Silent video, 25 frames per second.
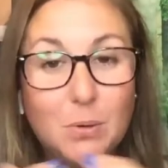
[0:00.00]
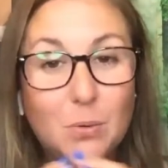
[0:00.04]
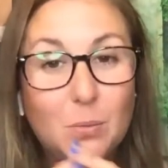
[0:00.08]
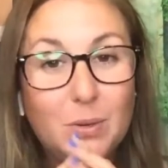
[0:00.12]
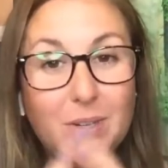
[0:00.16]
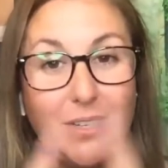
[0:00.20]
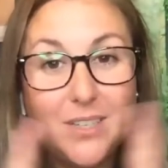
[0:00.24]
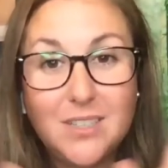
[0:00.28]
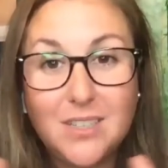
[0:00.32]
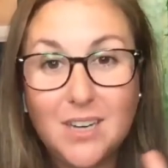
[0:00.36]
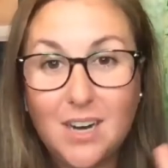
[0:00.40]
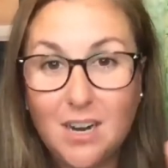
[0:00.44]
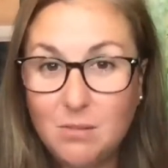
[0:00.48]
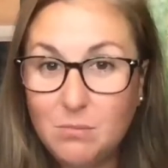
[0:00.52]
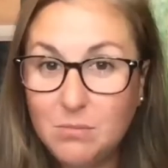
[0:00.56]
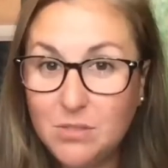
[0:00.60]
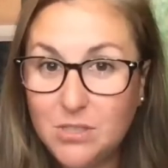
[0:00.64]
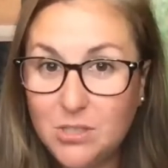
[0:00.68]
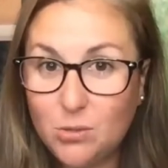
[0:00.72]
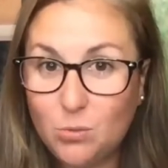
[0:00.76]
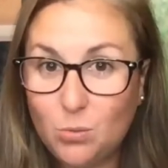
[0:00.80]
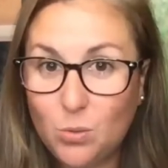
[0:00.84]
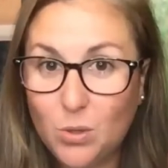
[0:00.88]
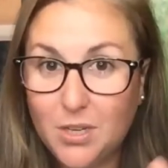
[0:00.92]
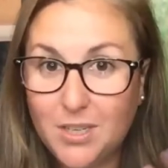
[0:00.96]
But when it
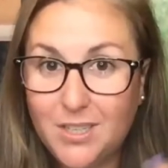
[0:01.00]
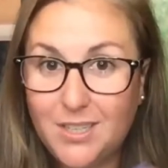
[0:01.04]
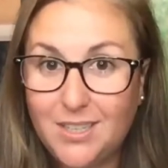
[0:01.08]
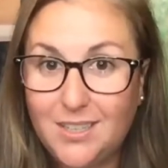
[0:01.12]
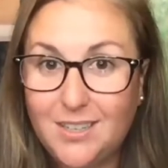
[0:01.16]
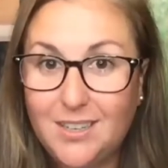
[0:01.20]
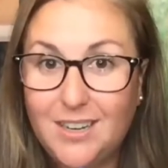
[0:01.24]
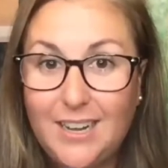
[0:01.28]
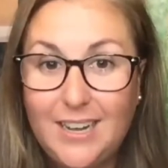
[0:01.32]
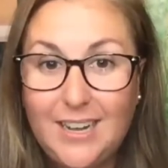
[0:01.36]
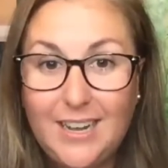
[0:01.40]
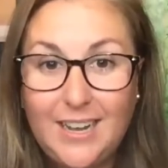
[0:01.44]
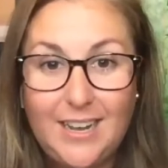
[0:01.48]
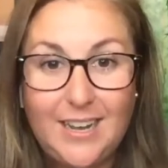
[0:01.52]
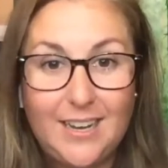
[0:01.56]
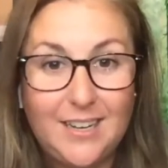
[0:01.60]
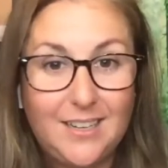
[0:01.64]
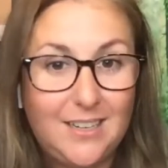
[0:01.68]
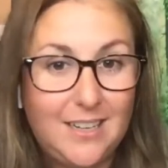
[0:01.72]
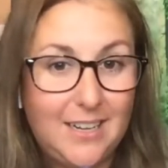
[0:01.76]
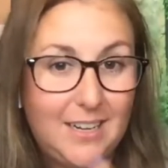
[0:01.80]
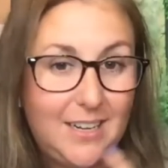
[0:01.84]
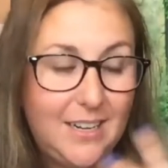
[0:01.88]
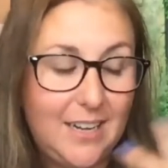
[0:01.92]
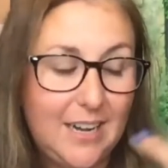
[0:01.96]
comes to working
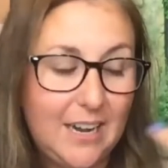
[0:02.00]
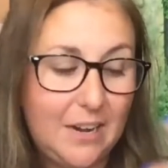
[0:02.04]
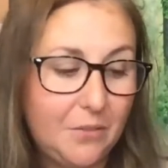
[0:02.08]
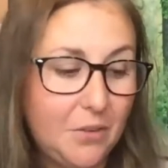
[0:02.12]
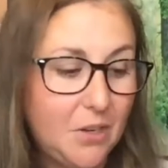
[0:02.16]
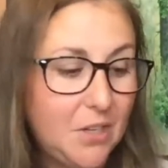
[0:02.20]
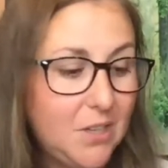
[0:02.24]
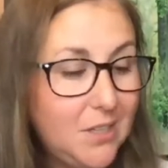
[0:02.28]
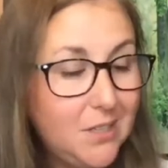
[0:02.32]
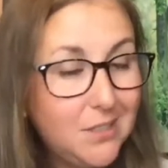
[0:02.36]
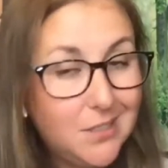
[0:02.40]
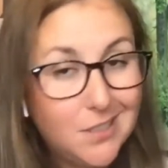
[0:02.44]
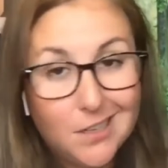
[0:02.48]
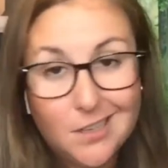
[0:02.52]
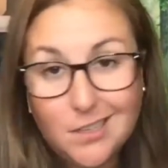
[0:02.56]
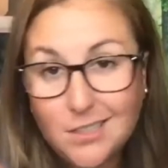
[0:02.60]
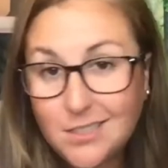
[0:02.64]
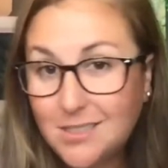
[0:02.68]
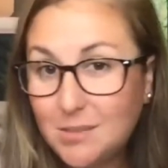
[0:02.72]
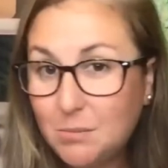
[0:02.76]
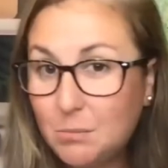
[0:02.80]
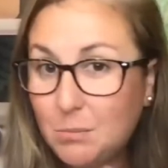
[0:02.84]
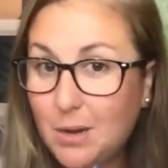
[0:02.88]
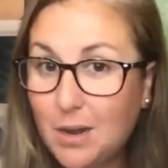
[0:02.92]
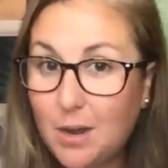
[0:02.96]
and getting everything done
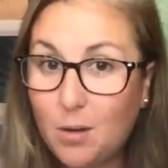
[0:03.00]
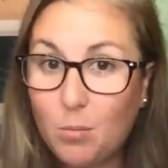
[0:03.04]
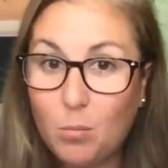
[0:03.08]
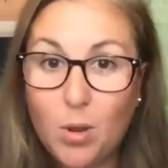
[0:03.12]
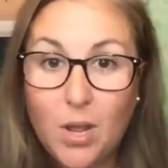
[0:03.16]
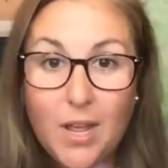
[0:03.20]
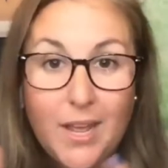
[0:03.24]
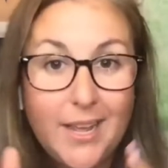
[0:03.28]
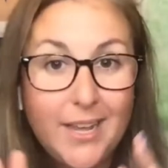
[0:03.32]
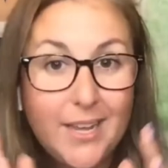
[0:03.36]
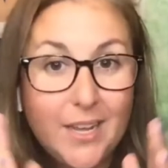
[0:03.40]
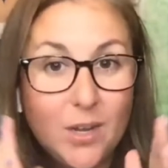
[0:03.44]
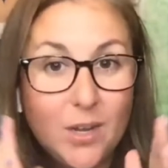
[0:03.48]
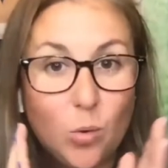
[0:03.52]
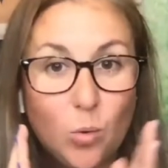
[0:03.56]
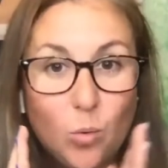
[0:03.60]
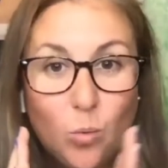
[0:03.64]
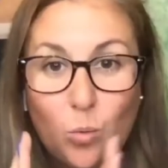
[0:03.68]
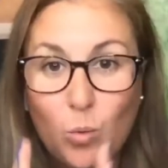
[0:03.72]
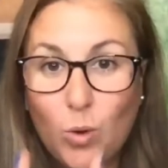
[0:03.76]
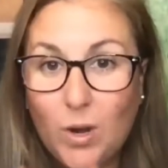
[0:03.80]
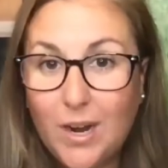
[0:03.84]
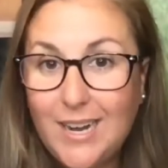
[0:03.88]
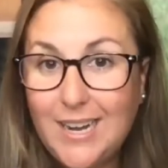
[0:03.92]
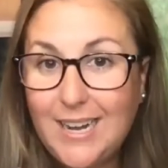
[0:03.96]
as a mom,
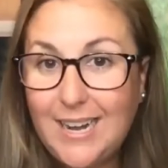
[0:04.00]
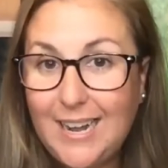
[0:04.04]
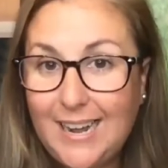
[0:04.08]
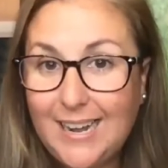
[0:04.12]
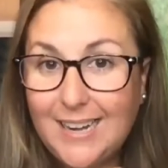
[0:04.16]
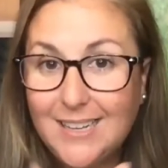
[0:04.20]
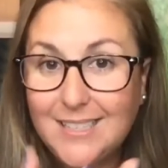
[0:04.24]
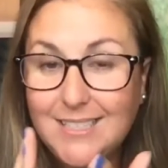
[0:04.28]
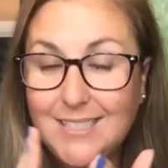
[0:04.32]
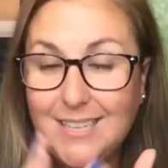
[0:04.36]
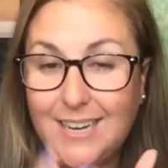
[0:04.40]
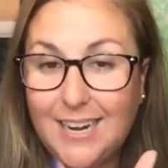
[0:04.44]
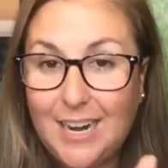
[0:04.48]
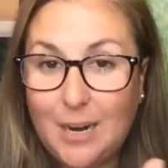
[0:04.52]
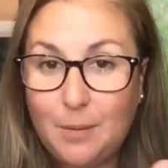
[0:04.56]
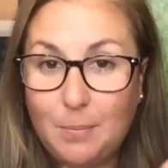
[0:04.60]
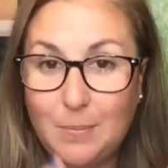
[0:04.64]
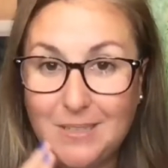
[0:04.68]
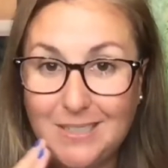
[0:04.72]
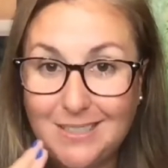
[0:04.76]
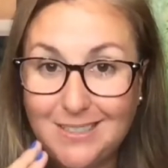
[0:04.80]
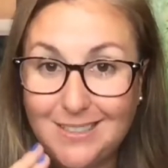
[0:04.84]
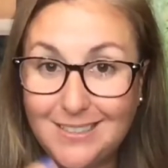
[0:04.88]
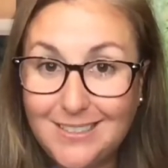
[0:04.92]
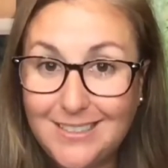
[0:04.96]
what has to
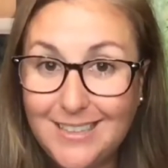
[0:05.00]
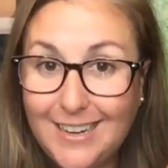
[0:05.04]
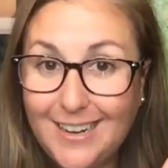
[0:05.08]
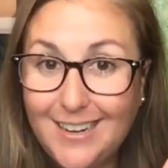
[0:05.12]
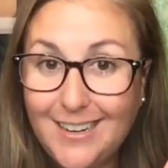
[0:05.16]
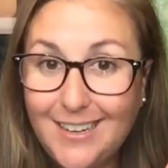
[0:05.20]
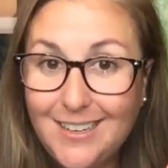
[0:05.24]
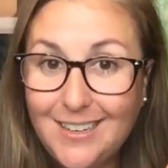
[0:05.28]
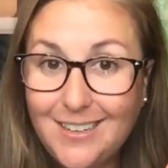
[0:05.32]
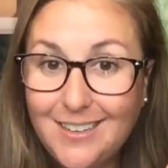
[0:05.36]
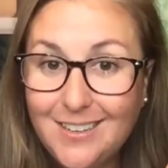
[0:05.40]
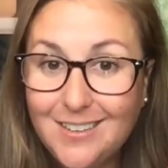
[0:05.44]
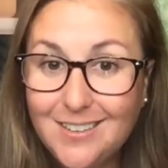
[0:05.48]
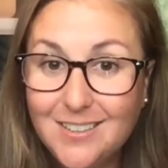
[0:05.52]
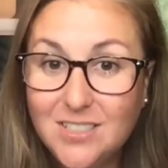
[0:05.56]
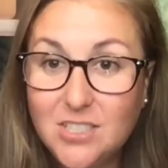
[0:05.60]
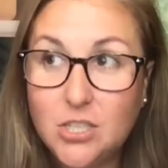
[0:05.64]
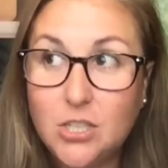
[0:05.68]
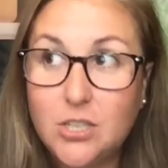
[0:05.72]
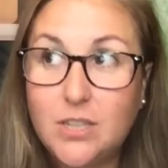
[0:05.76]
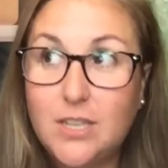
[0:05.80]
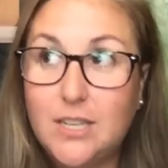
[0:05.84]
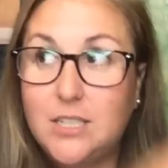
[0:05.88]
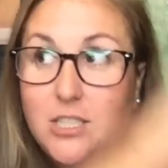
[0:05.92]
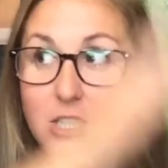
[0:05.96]
happen today
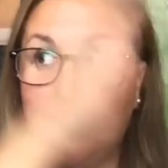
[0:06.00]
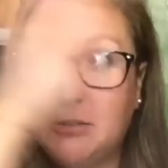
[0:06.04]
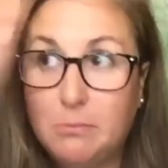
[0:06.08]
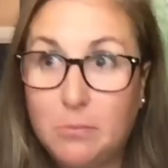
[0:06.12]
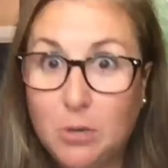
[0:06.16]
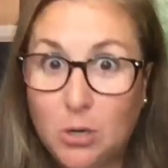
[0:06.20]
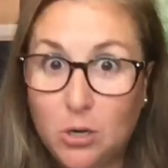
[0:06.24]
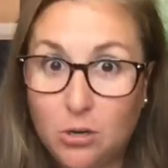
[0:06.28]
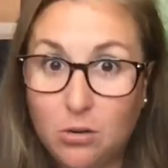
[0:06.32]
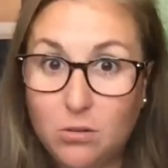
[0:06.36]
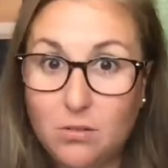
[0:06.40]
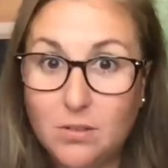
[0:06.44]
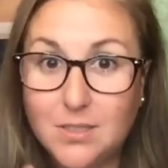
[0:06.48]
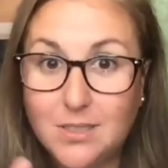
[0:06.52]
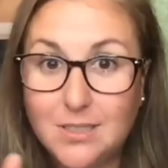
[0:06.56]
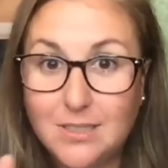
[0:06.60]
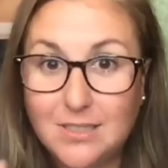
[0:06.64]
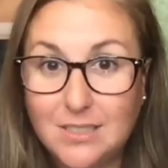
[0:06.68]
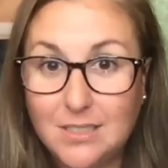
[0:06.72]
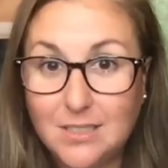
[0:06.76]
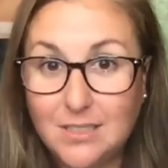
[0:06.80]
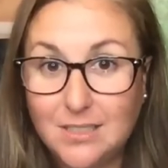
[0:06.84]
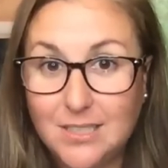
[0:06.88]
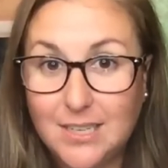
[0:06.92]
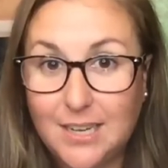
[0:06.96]
so that tomorrow is
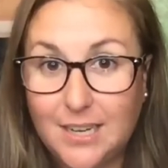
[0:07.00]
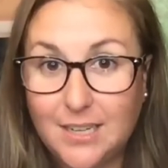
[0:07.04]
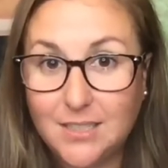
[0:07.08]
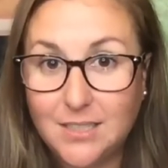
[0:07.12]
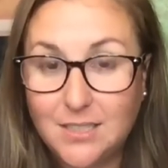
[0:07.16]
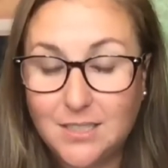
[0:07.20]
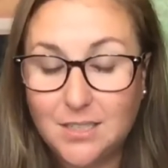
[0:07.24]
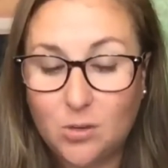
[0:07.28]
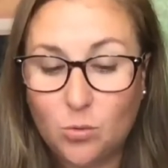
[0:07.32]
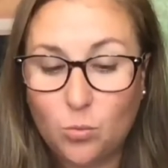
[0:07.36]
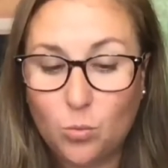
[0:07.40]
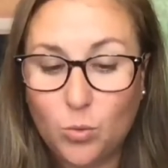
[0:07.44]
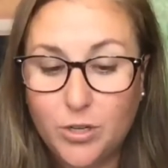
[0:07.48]
a success?